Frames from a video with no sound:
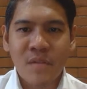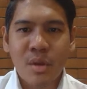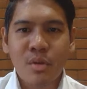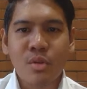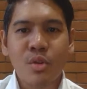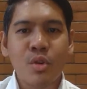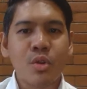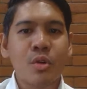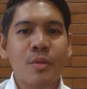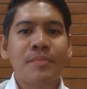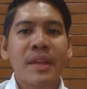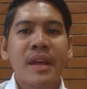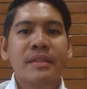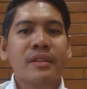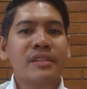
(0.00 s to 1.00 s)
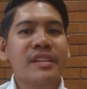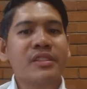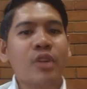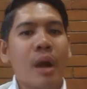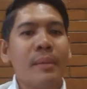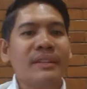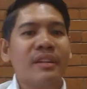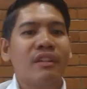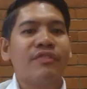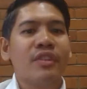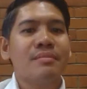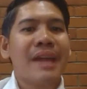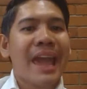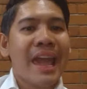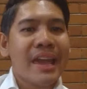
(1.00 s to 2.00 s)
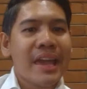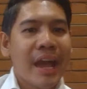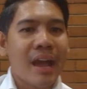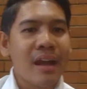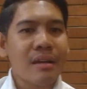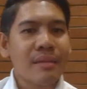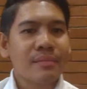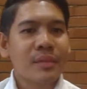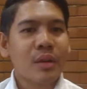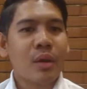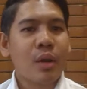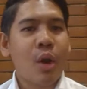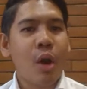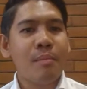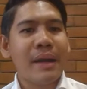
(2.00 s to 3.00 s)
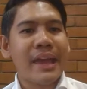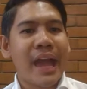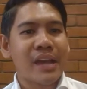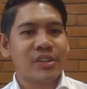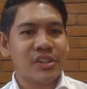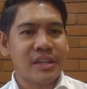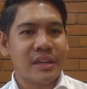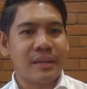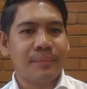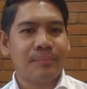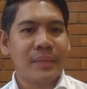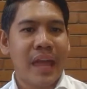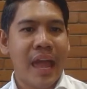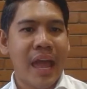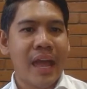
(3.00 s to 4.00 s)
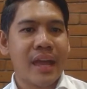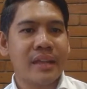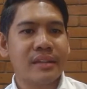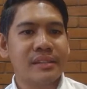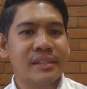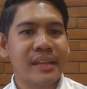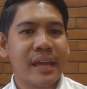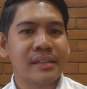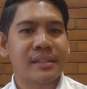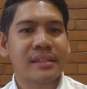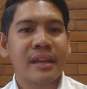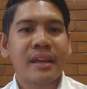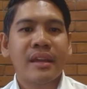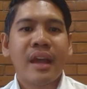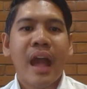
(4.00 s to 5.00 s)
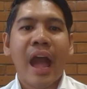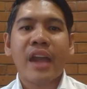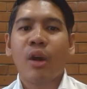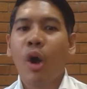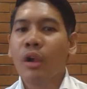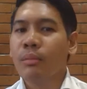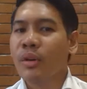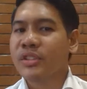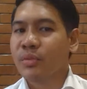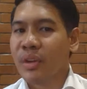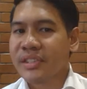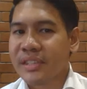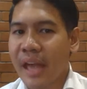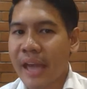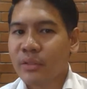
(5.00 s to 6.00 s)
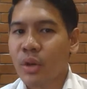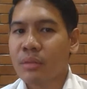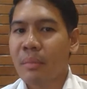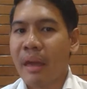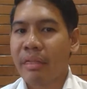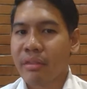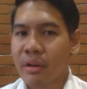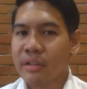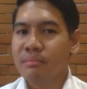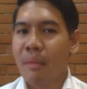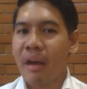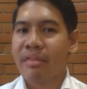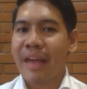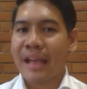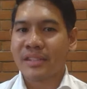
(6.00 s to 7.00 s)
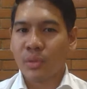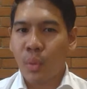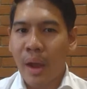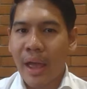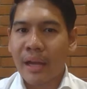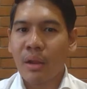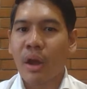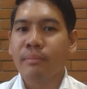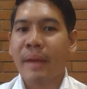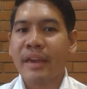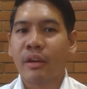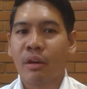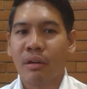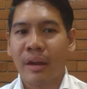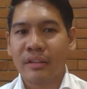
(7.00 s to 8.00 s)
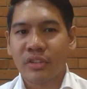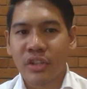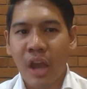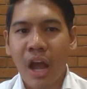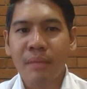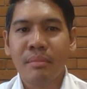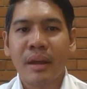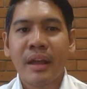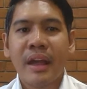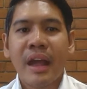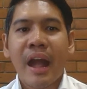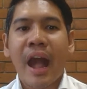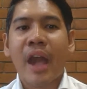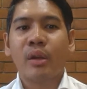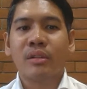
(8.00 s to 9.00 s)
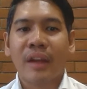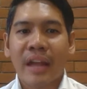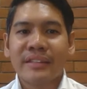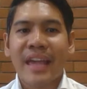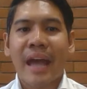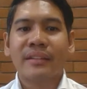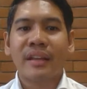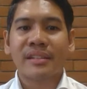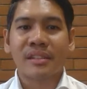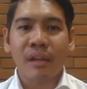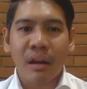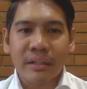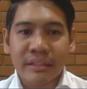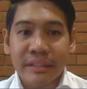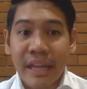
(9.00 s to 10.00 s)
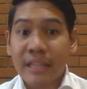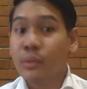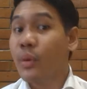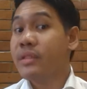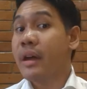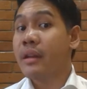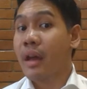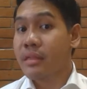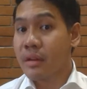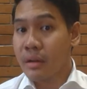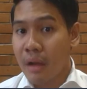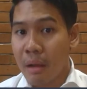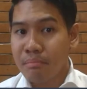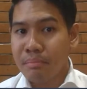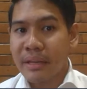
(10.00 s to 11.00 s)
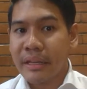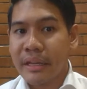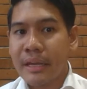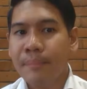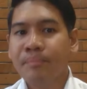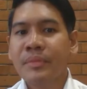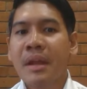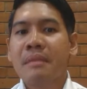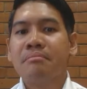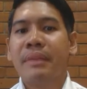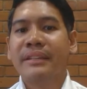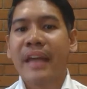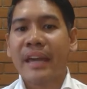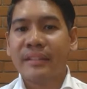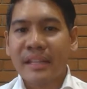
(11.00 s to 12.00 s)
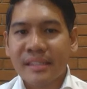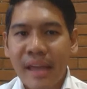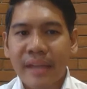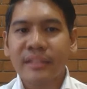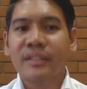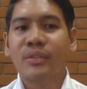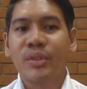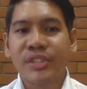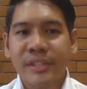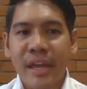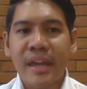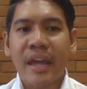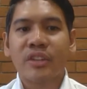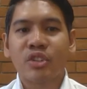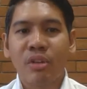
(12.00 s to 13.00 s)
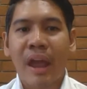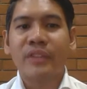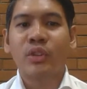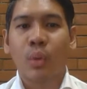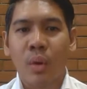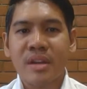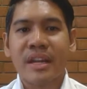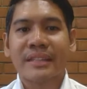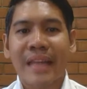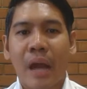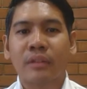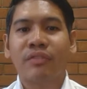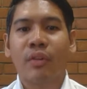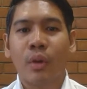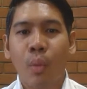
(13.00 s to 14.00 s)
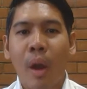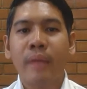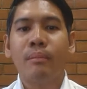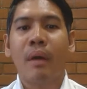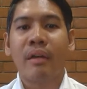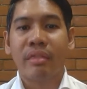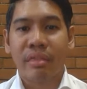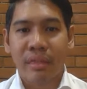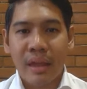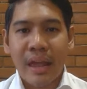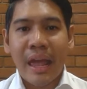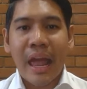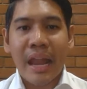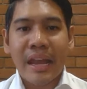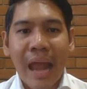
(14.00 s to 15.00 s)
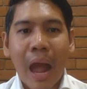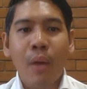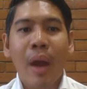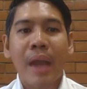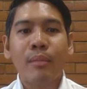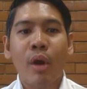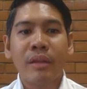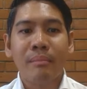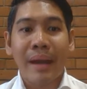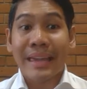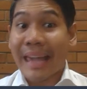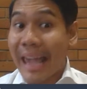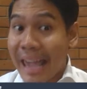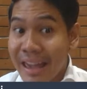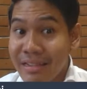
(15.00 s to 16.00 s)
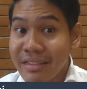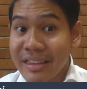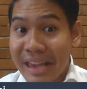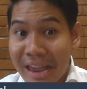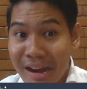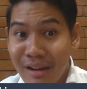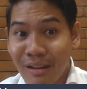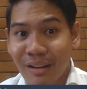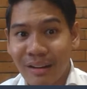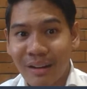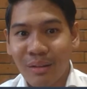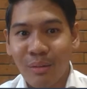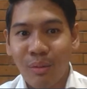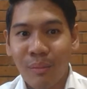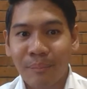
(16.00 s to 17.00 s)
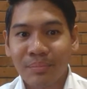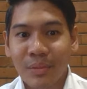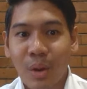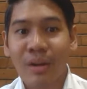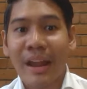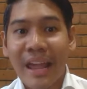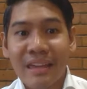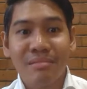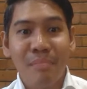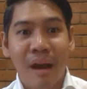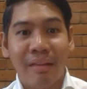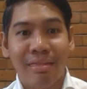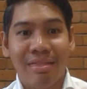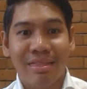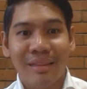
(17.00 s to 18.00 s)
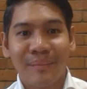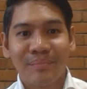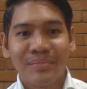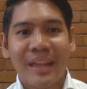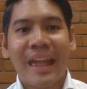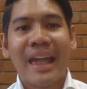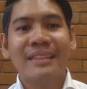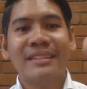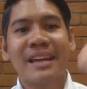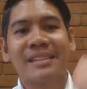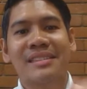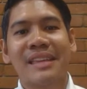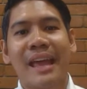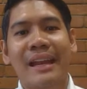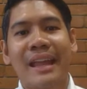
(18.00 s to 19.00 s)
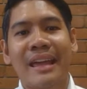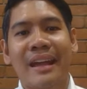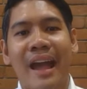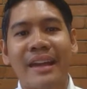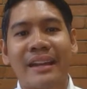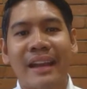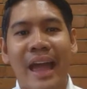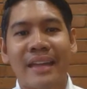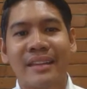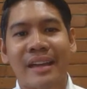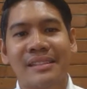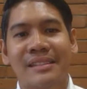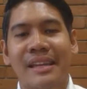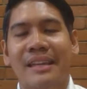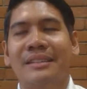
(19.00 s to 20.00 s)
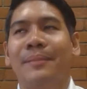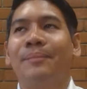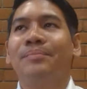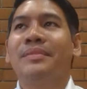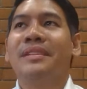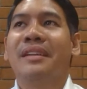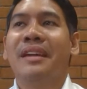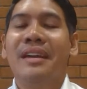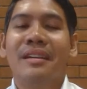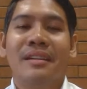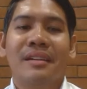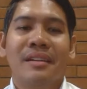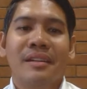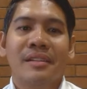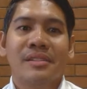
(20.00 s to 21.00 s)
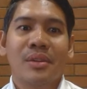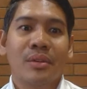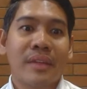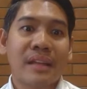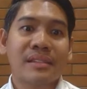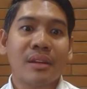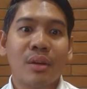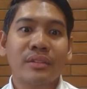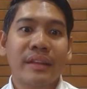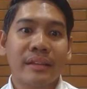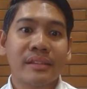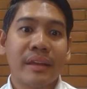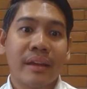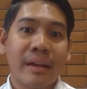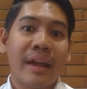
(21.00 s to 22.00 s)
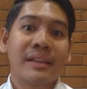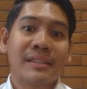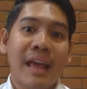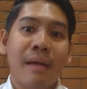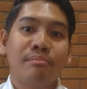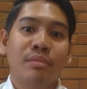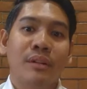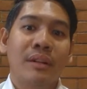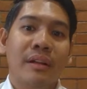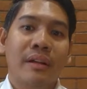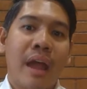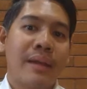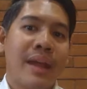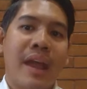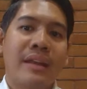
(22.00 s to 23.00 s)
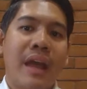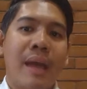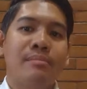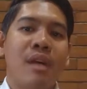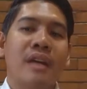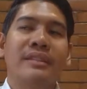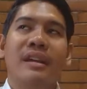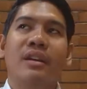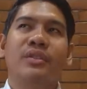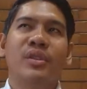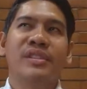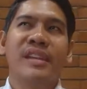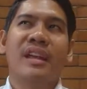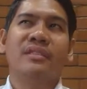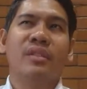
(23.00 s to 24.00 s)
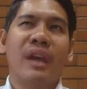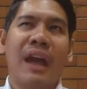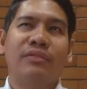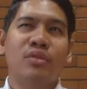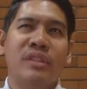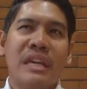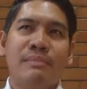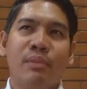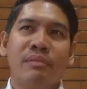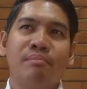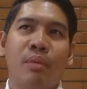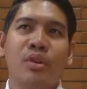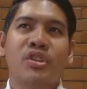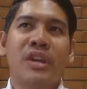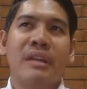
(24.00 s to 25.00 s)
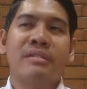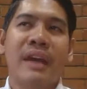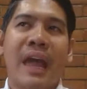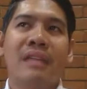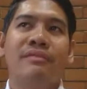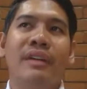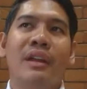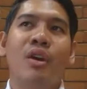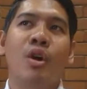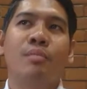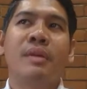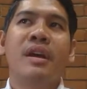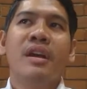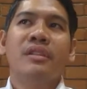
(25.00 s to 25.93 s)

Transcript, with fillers: Ooh, there's this comment here from Aya Kobayashi and says, I almost resigned on my third month as well on my current job. I already had a start date with another company, but I decided to stay and try to work it out for one month. And now I'm on my eighth year or eighth month and excelling. I'm glad I stayed. Okay. So that's a good in- example. Again, I'm not here to say that you have to keep on pushing the envelope.